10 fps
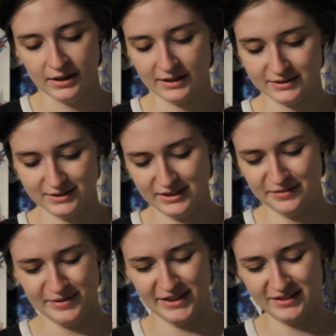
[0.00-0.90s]
like
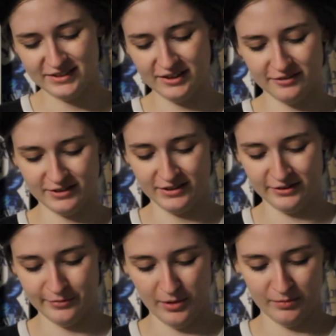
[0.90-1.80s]
sneak peeks, I don't really
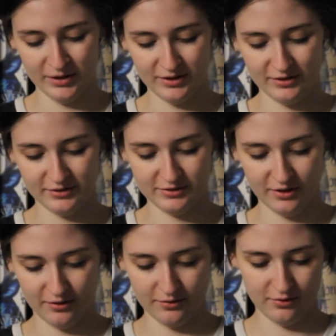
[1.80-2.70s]
remember. So.
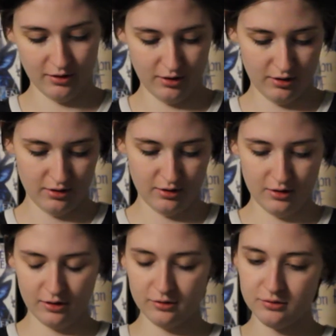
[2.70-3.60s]

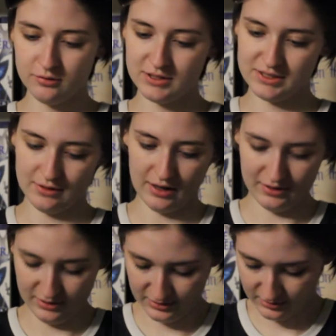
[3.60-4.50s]
Oh, it's, I
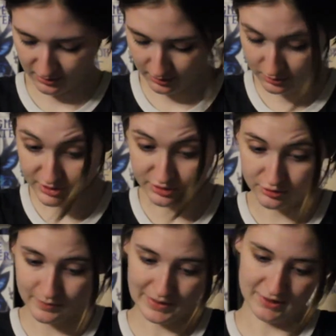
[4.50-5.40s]
think it's
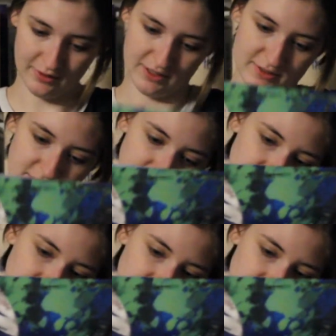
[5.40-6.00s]
two pillowcases.